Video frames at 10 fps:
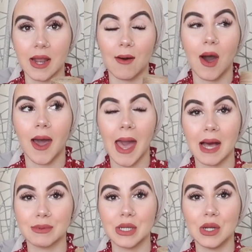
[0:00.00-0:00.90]
Now, I
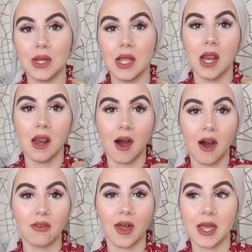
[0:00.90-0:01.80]
absolutely
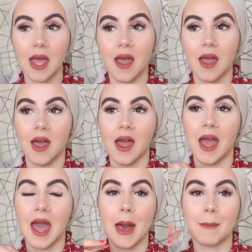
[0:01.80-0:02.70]
love like
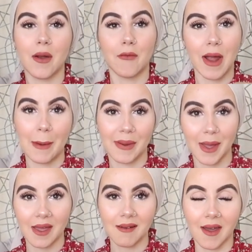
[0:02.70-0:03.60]
um, wrapping.